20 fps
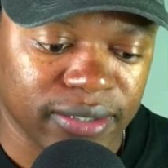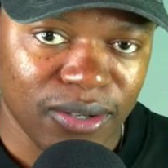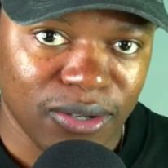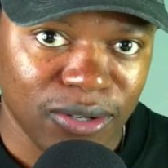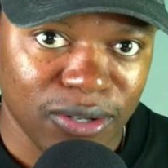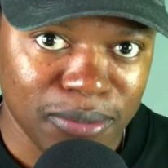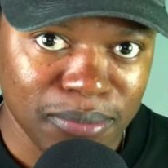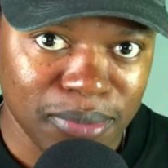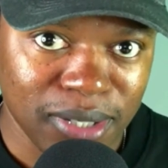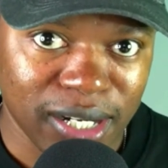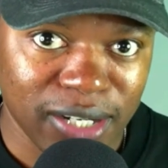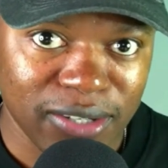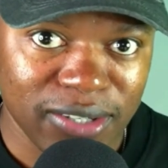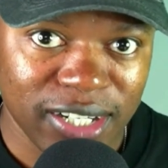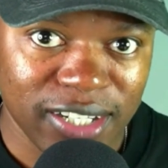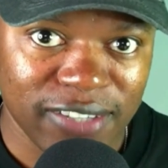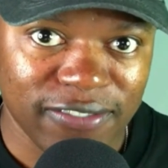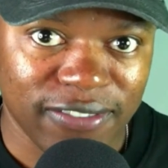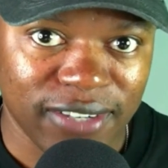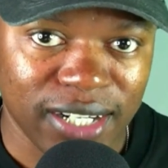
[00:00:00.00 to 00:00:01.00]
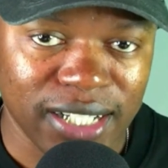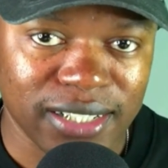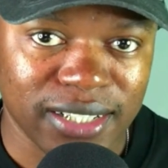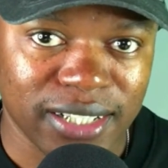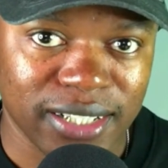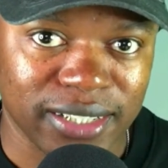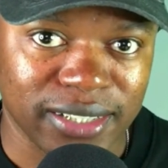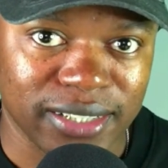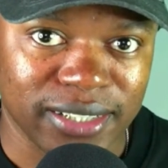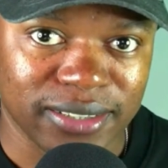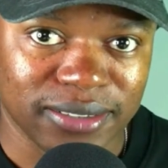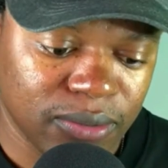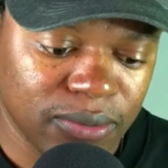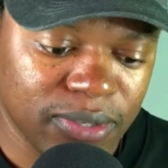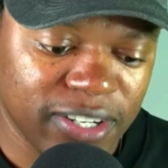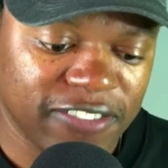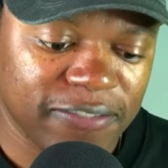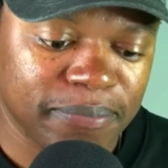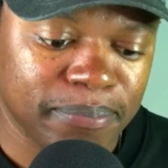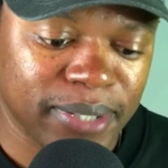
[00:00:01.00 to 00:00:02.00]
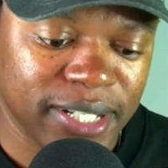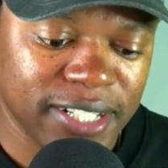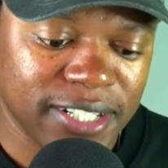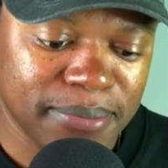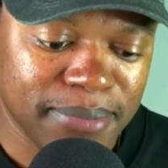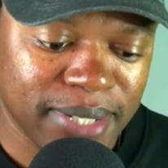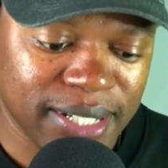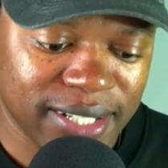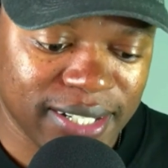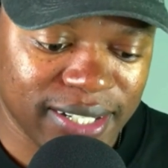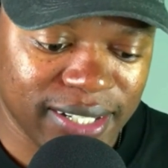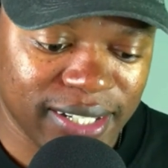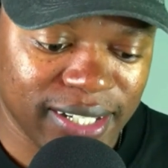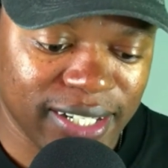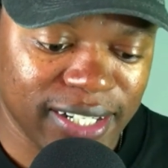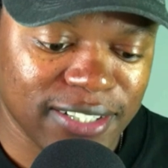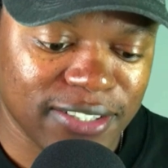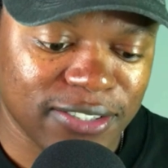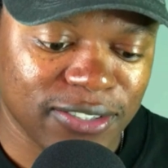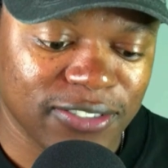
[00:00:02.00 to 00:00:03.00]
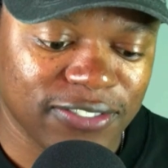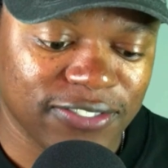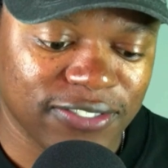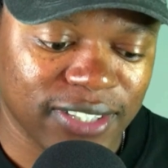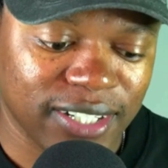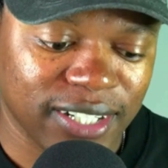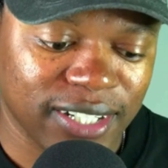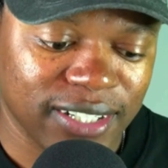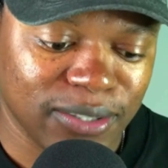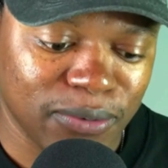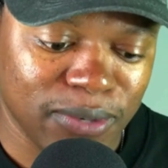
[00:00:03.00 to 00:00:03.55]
Home ground advantage. We have best material so far.